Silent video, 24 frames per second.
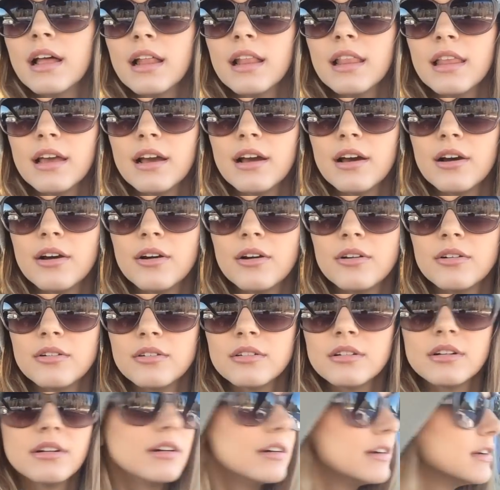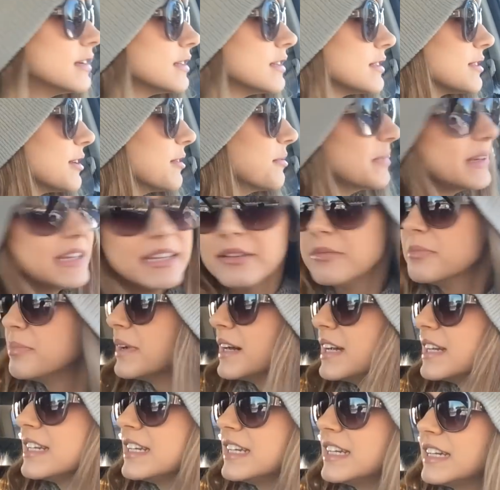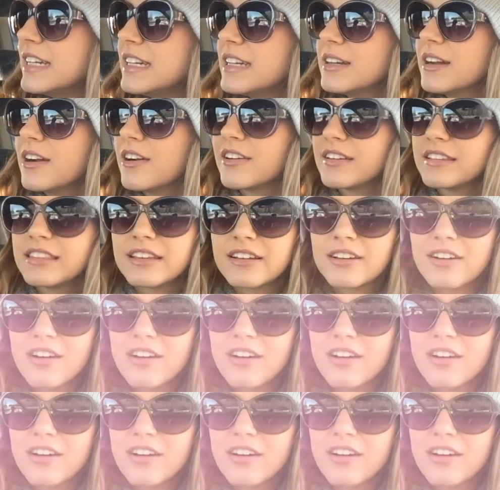Hello. So me and Buddy are in the